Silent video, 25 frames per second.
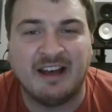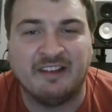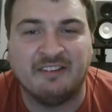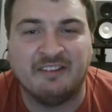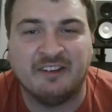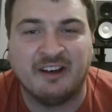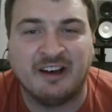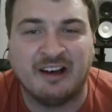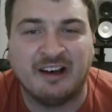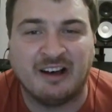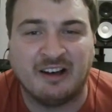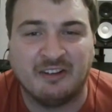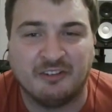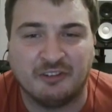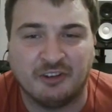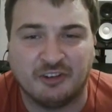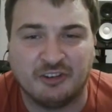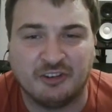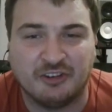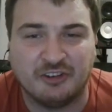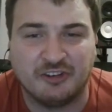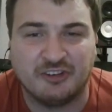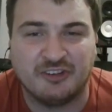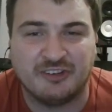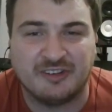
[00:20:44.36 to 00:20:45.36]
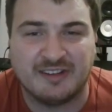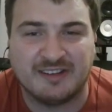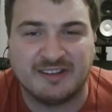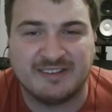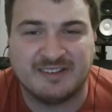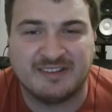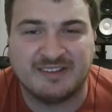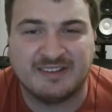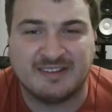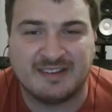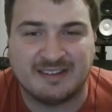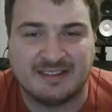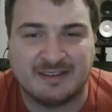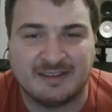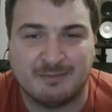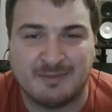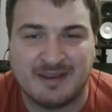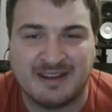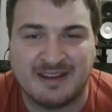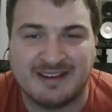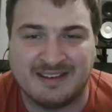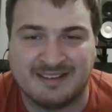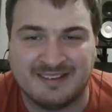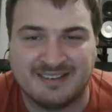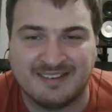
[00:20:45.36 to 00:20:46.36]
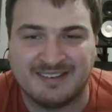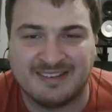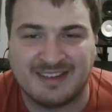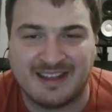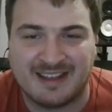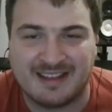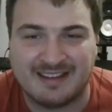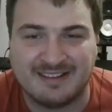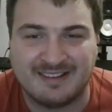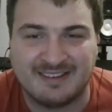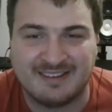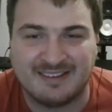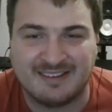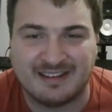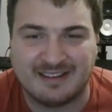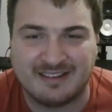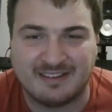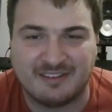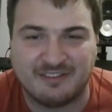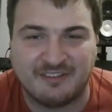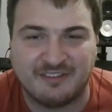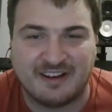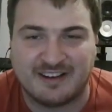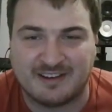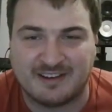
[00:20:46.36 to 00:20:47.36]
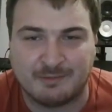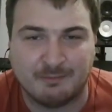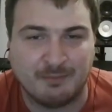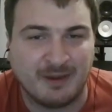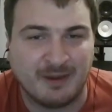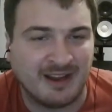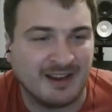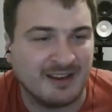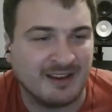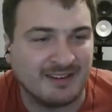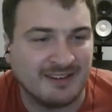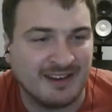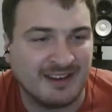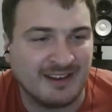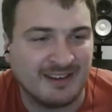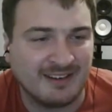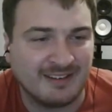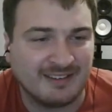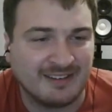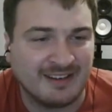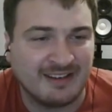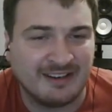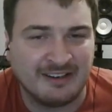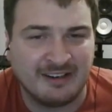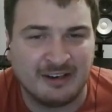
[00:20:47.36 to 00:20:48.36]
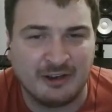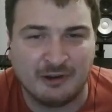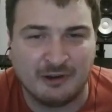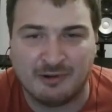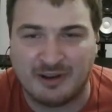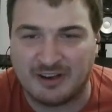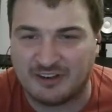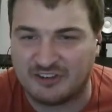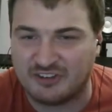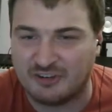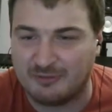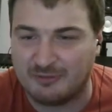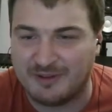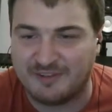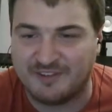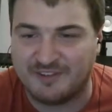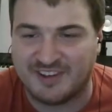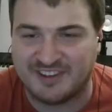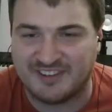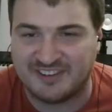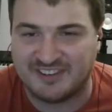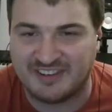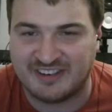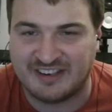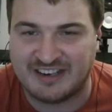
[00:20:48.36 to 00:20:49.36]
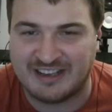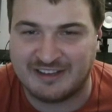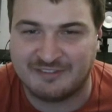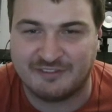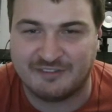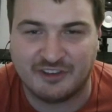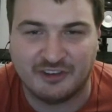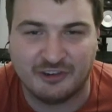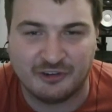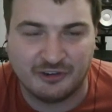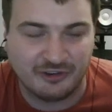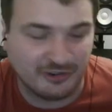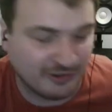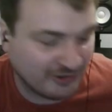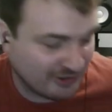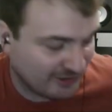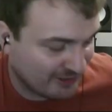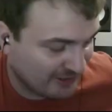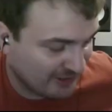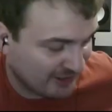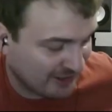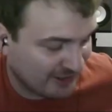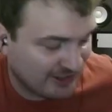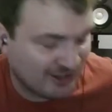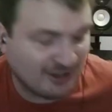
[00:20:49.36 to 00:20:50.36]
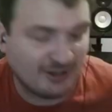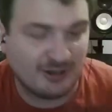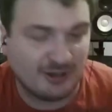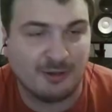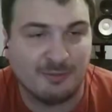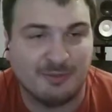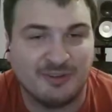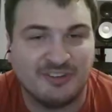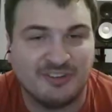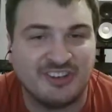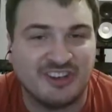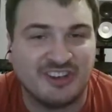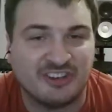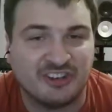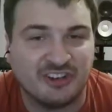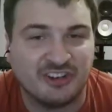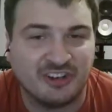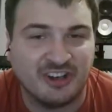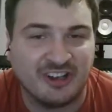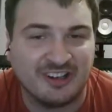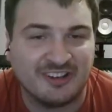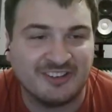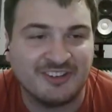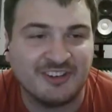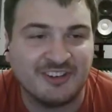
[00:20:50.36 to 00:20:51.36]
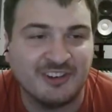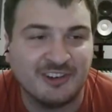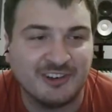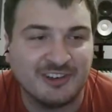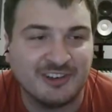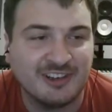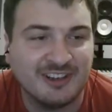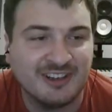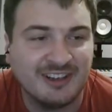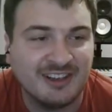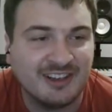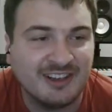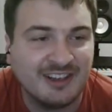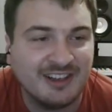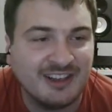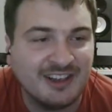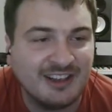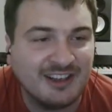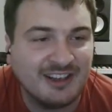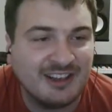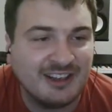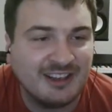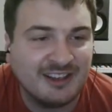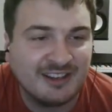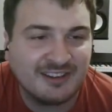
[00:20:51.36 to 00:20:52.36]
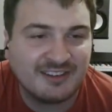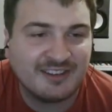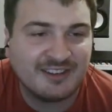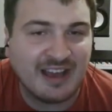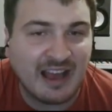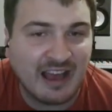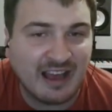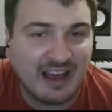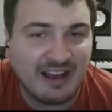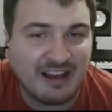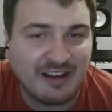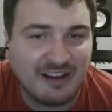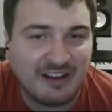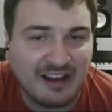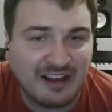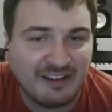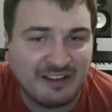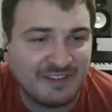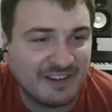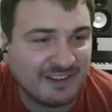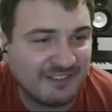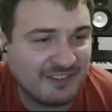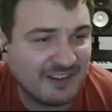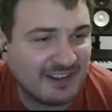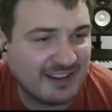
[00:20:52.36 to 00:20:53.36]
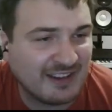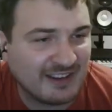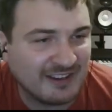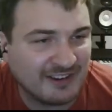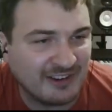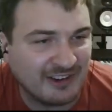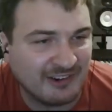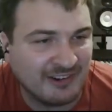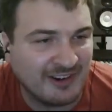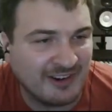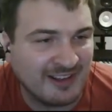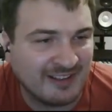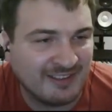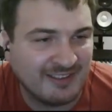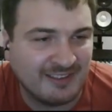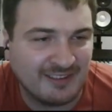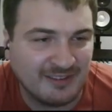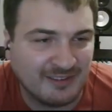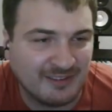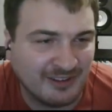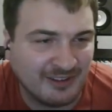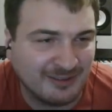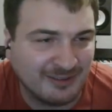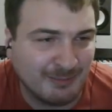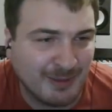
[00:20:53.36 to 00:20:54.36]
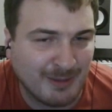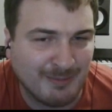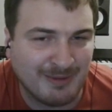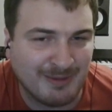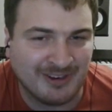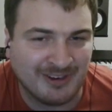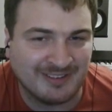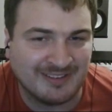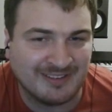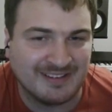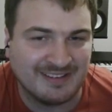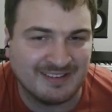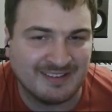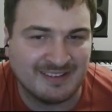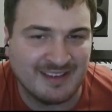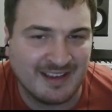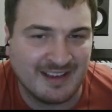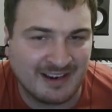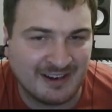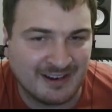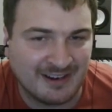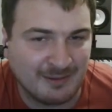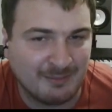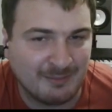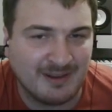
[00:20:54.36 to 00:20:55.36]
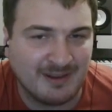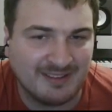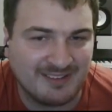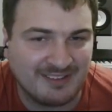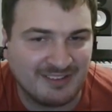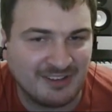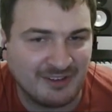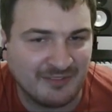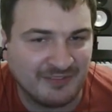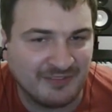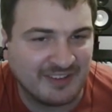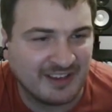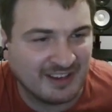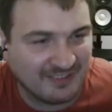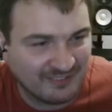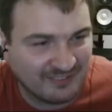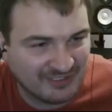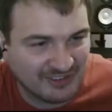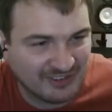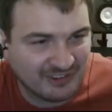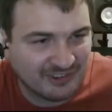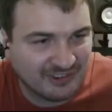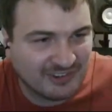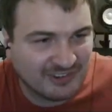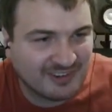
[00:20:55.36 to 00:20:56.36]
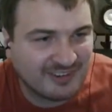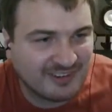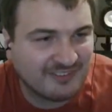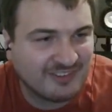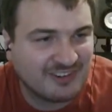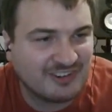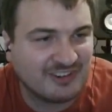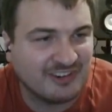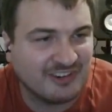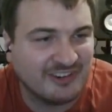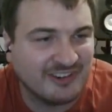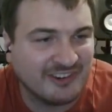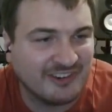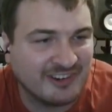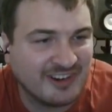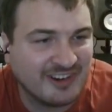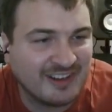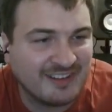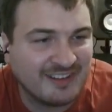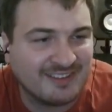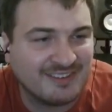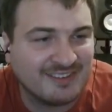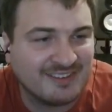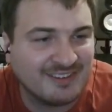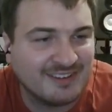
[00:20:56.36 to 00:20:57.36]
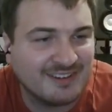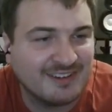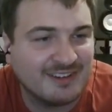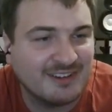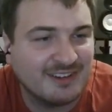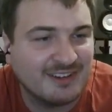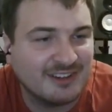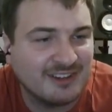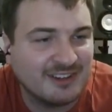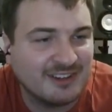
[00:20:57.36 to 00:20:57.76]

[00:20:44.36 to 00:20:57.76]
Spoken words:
and not just these intermediate states that flash by. Then Lua should be fast enough to do composition also. So I think we can do that. Maybe not this year, but sometime soon we should do that